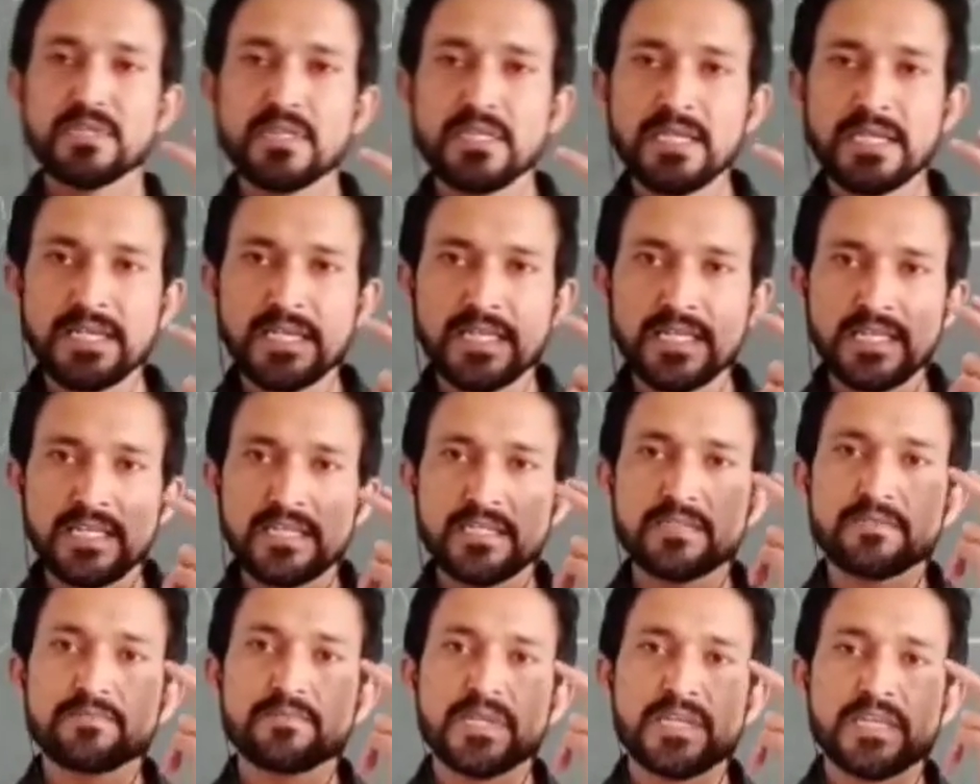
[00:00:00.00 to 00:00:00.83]

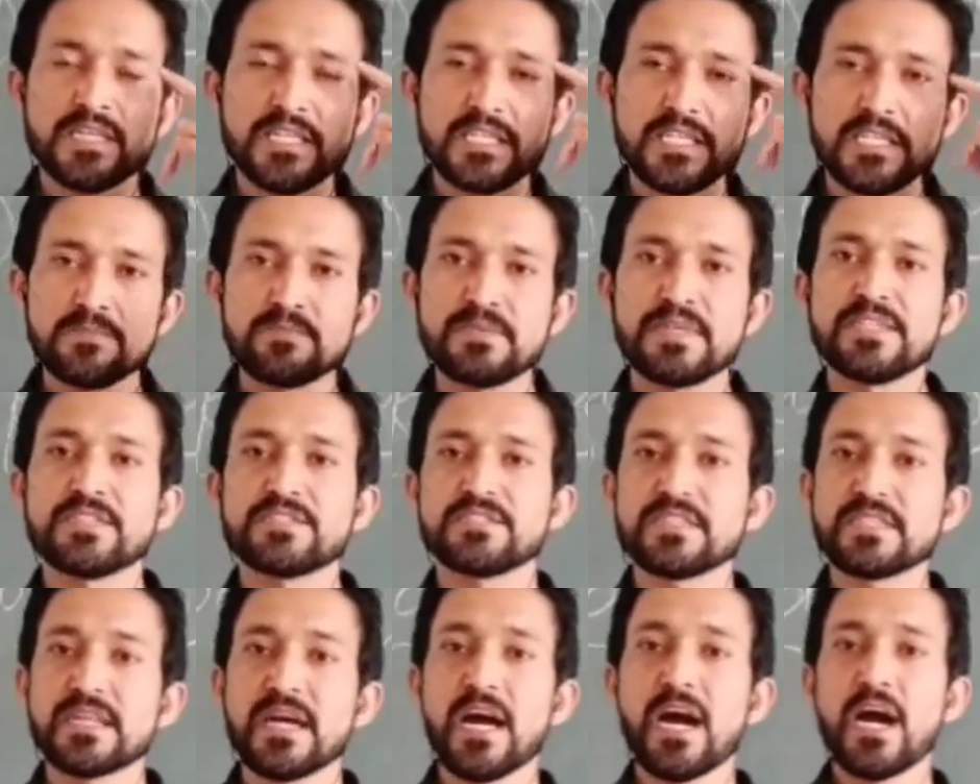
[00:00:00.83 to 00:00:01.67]
He
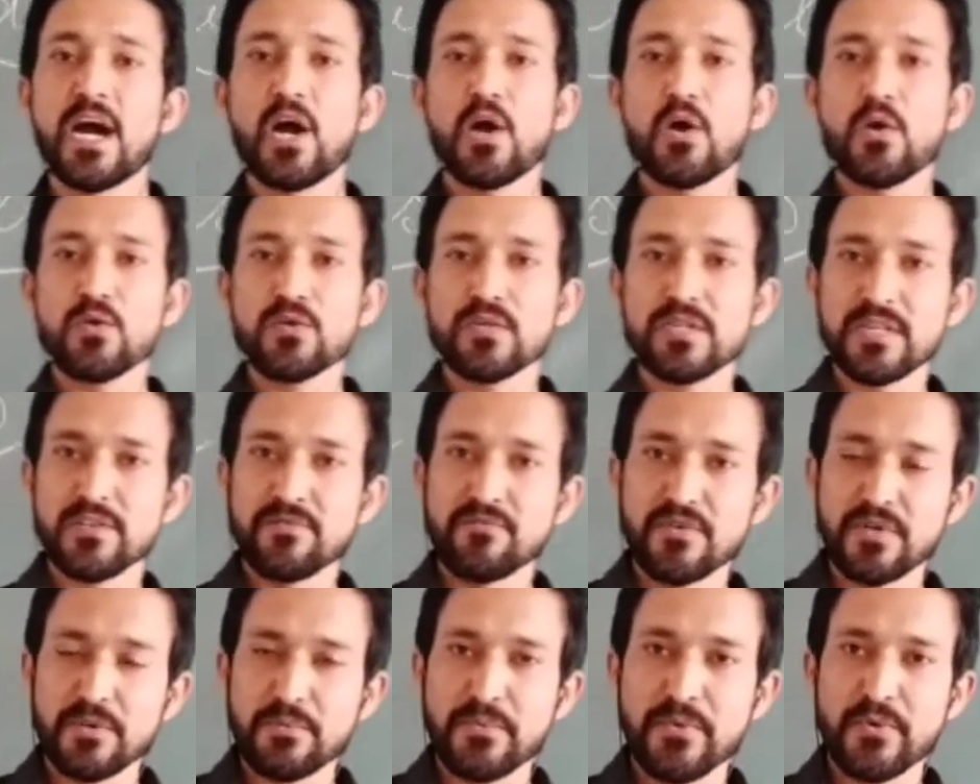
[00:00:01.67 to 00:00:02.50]
imagined how they
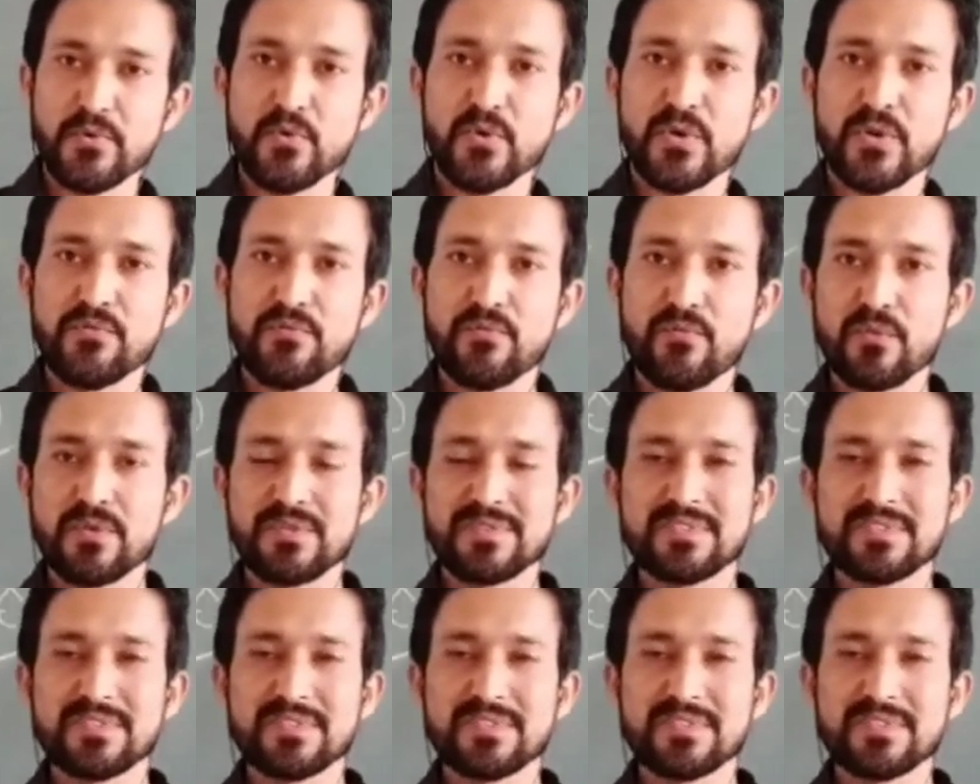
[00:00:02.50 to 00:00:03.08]
were beautiful.